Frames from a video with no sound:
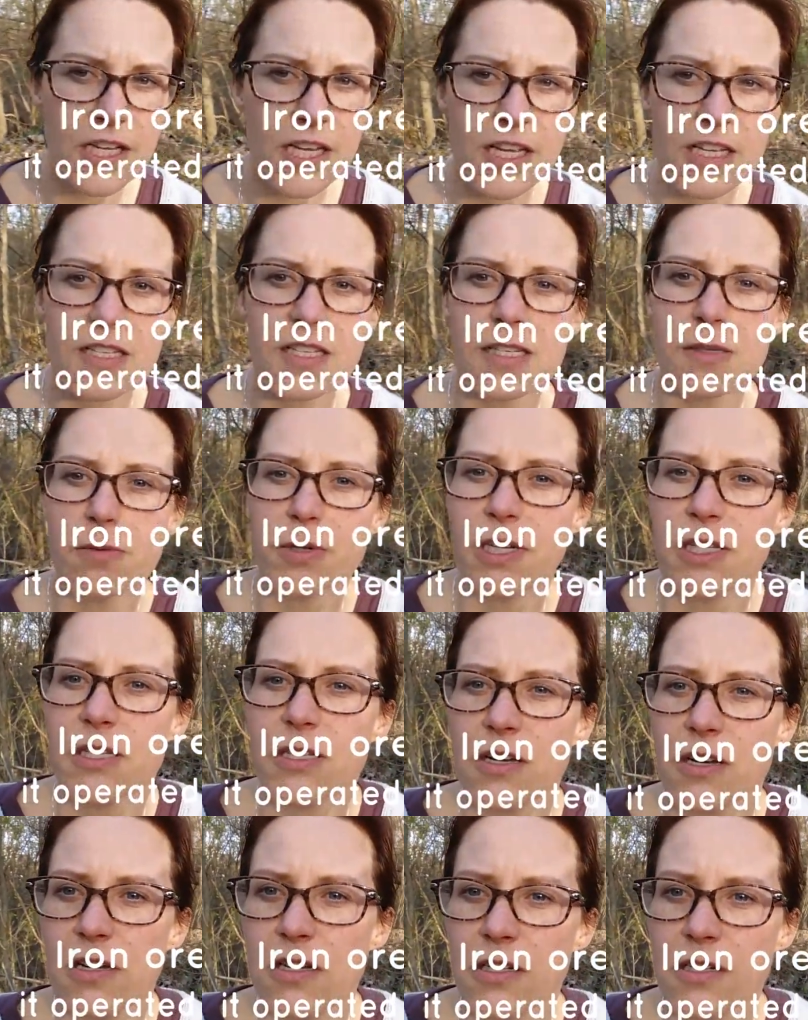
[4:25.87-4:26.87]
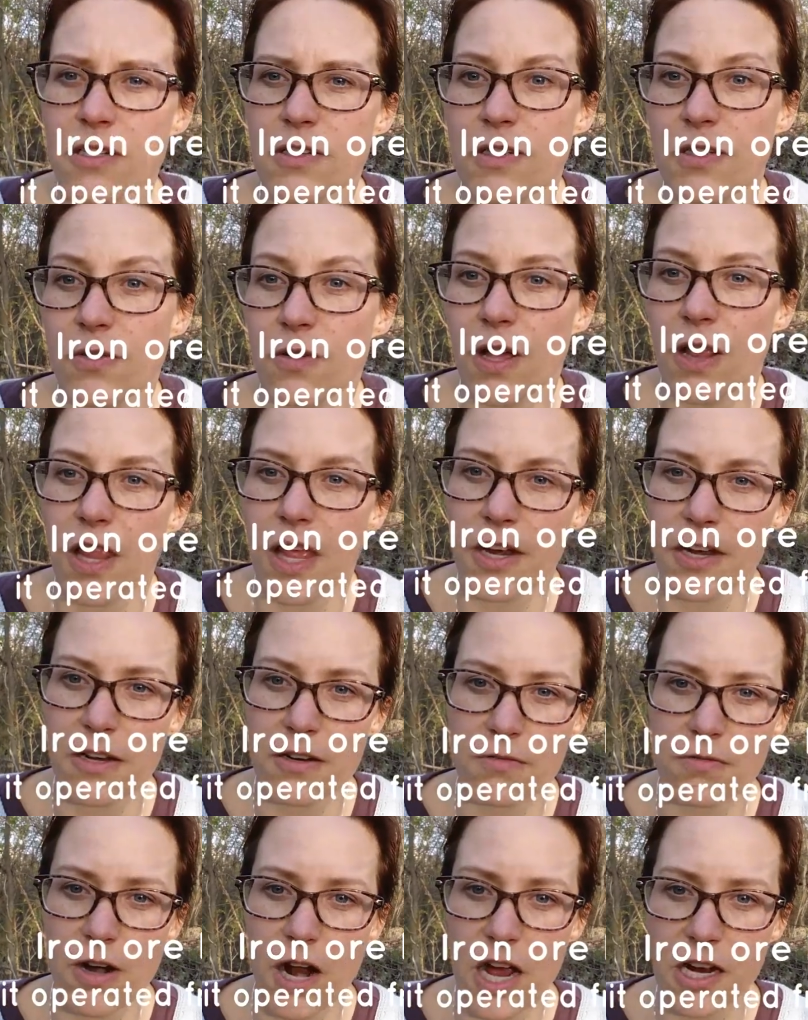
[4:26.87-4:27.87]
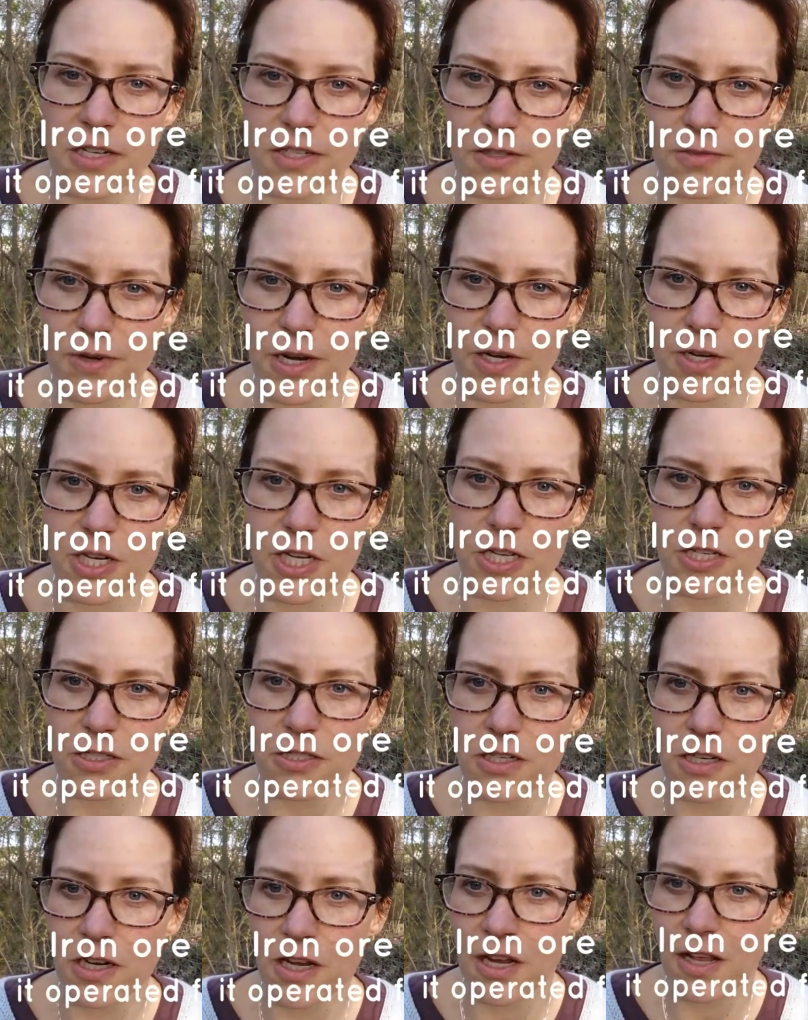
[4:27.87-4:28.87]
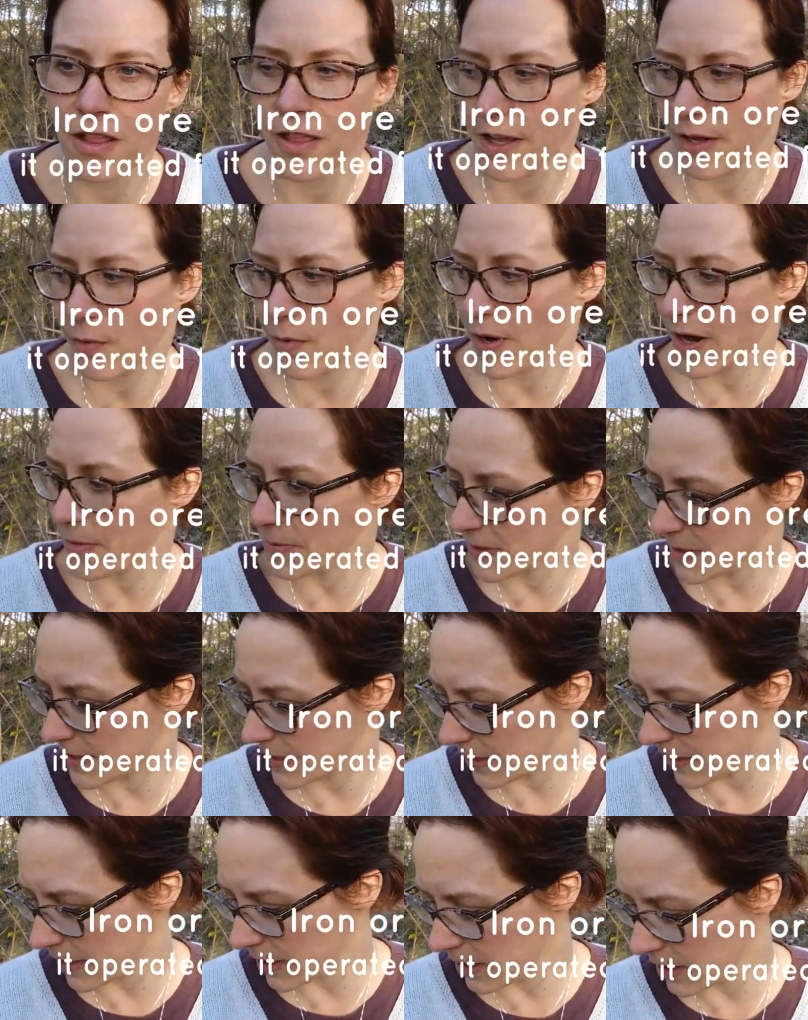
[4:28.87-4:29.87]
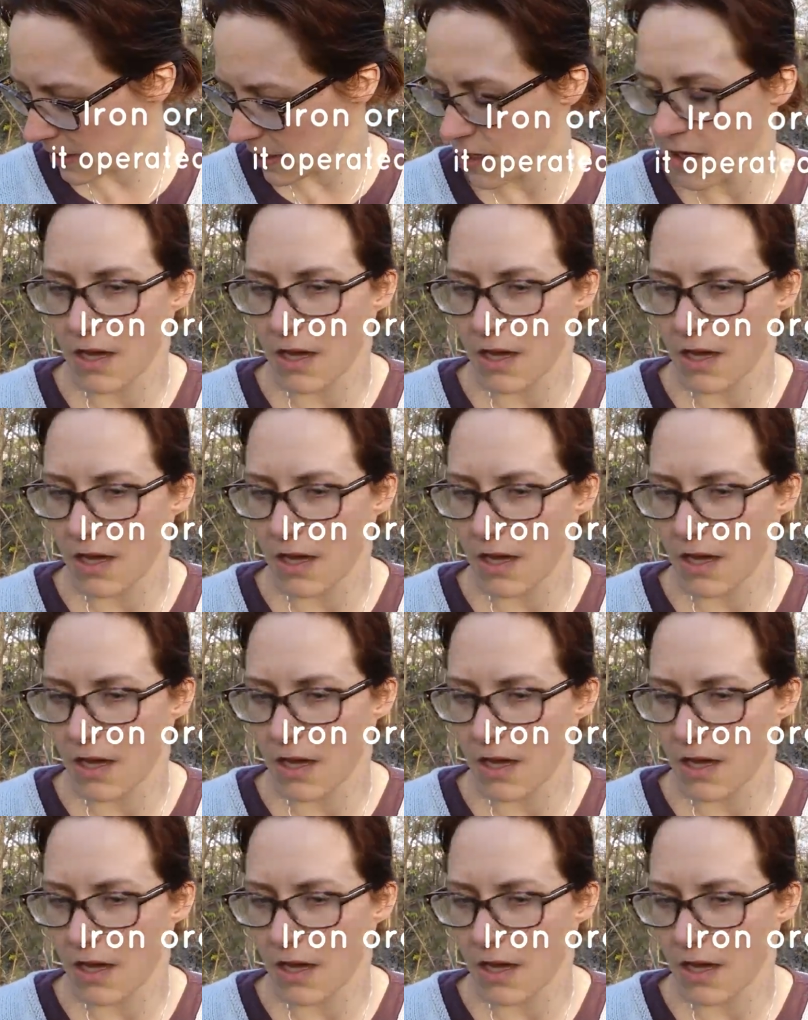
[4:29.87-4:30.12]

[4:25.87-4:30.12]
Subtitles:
I guess is what it's called. So a lot of the rocks around here, like where I'm sitting,